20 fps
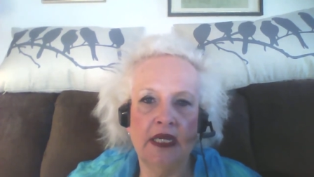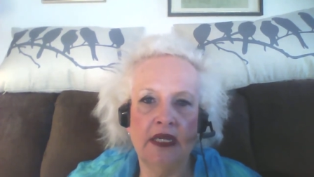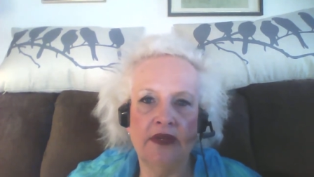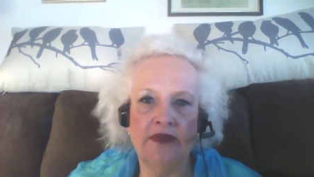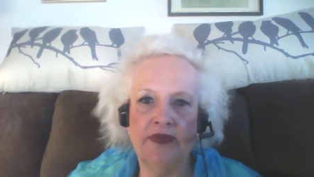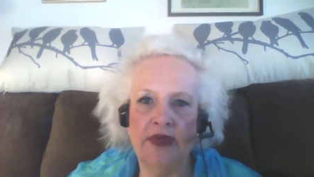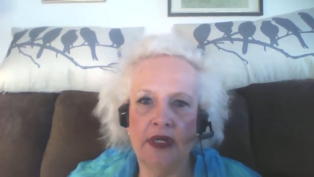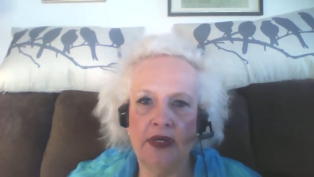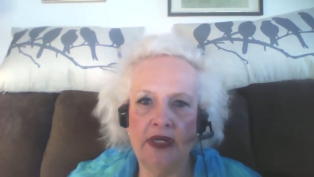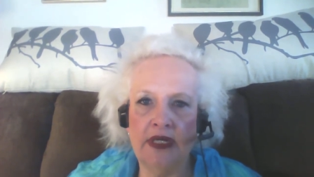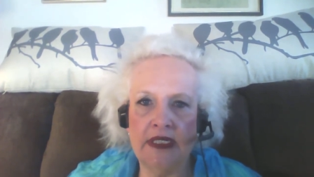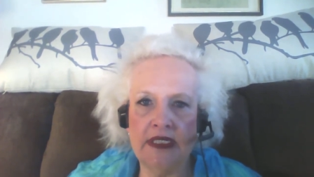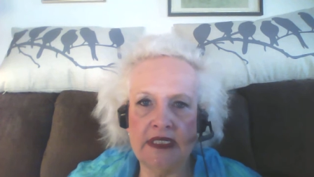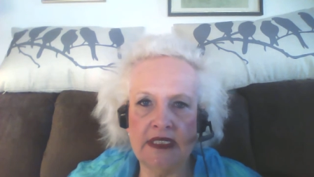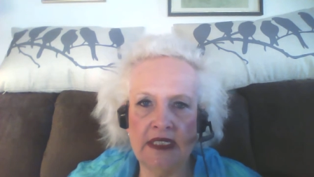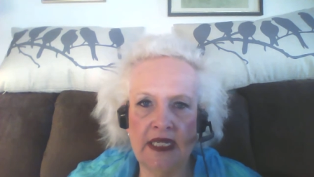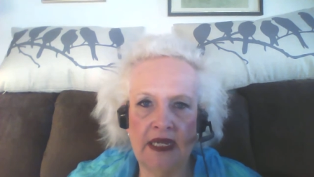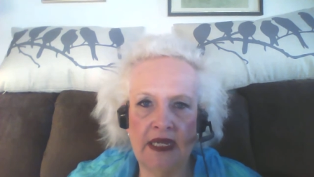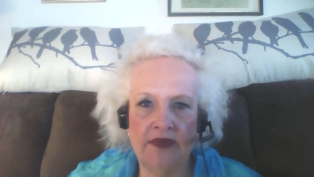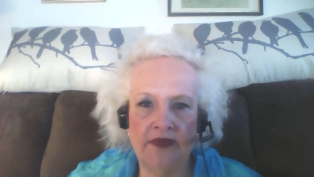in various
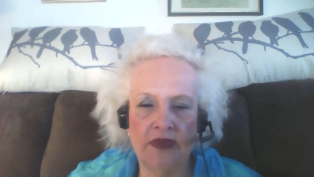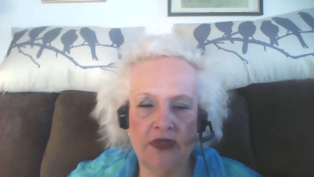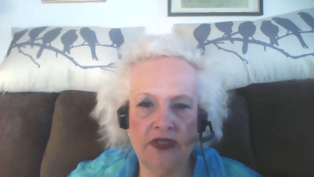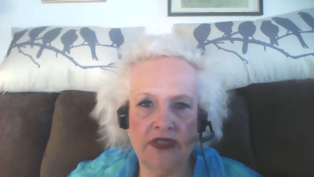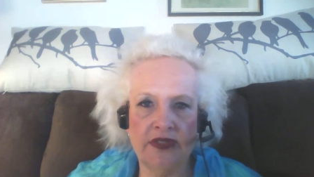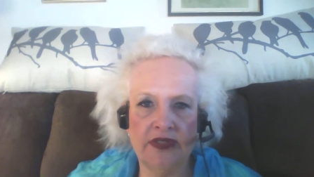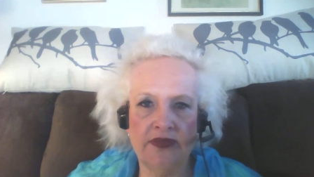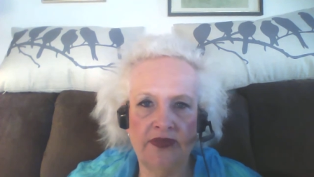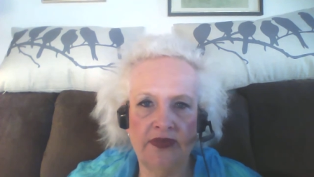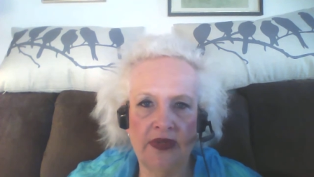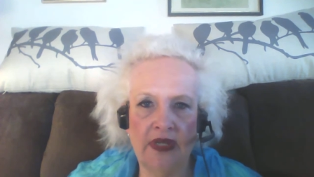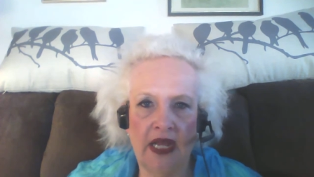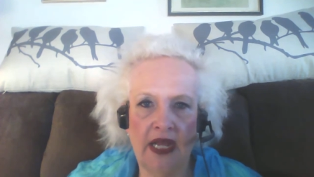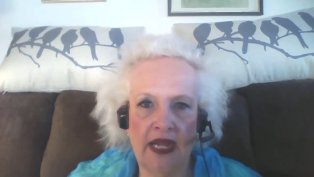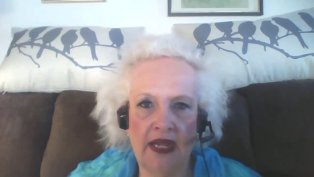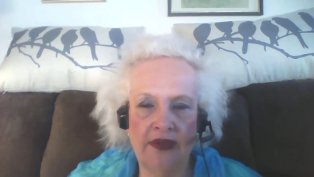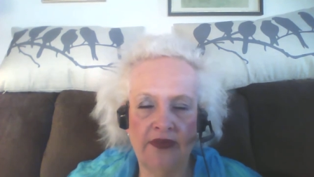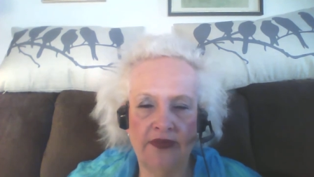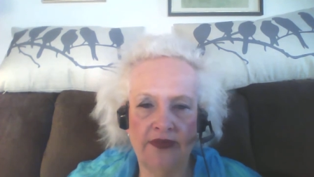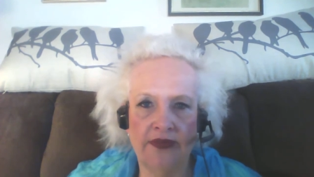levels of
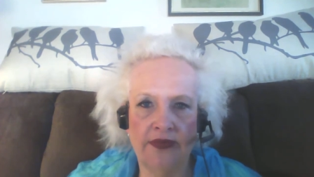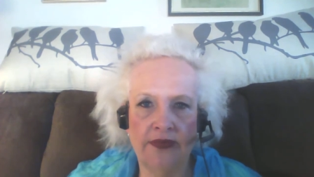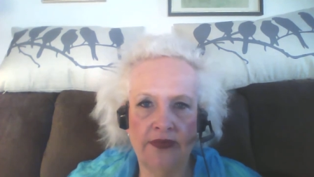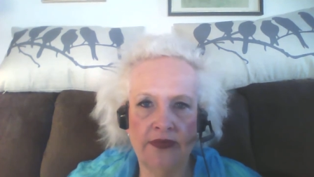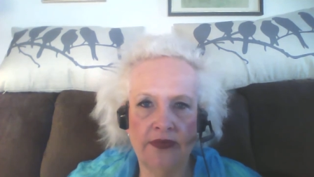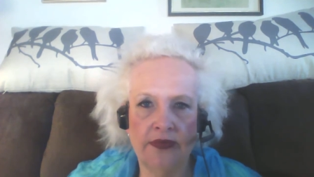life.